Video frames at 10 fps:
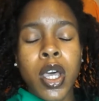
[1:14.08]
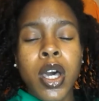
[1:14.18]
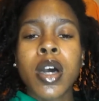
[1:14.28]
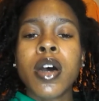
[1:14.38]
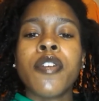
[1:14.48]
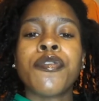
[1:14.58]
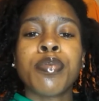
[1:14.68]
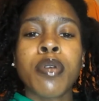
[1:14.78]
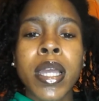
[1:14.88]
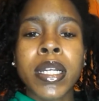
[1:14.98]
of
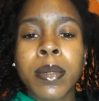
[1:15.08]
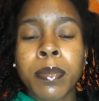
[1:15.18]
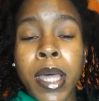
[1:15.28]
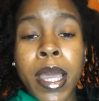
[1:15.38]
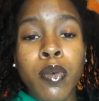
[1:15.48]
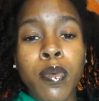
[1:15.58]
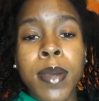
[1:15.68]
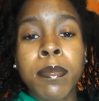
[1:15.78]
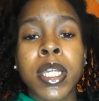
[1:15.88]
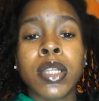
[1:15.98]
pregnant black
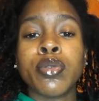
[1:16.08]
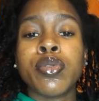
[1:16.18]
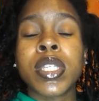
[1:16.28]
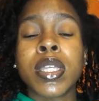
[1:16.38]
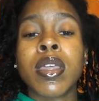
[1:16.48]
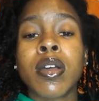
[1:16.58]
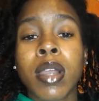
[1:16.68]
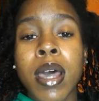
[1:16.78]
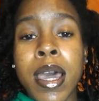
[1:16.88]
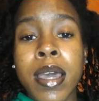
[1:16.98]
women losing their
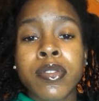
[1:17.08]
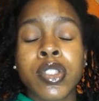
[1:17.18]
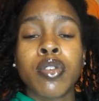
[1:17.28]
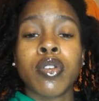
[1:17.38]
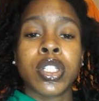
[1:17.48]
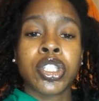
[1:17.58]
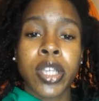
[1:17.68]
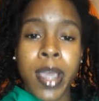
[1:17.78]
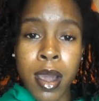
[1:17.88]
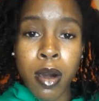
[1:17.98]
lives during
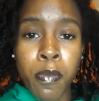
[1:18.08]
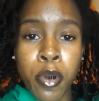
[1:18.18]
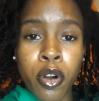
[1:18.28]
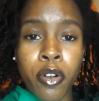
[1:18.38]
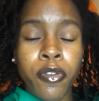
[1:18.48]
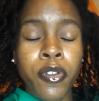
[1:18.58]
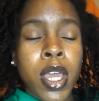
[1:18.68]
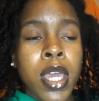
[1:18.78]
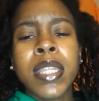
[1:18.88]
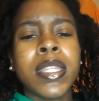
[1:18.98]
childbirth,
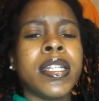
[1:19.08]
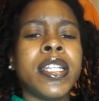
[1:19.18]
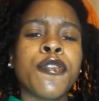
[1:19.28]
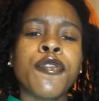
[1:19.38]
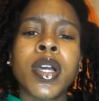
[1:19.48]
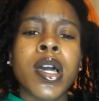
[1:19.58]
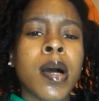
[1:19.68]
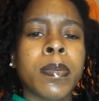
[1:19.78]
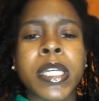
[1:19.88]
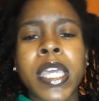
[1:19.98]
the different
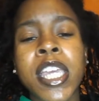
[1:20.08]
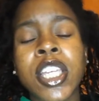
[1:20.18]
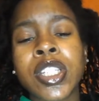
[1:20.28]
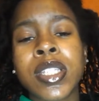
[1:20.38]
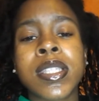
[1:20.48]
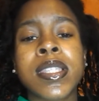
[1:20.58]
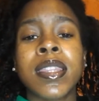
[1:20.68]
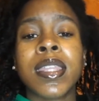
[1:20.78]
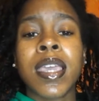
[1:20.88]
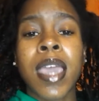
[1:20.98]
complications
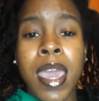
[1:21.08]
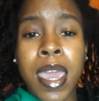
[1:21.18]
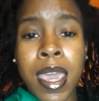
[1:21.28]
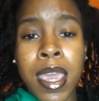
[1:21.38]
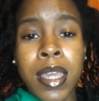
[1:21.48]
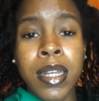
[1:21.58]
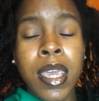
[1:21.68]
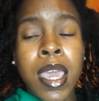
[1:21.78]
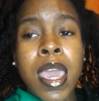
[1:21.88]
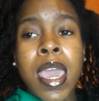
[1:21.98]
that they had,
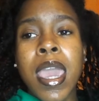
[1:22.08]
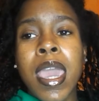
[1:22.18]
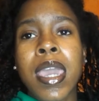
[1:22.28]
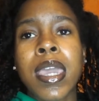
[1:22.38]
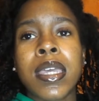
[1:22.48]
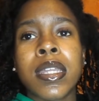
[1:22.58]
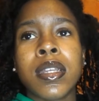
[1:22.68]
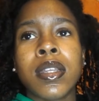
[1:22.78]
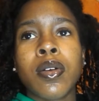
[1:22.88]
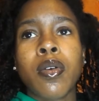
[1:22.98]
and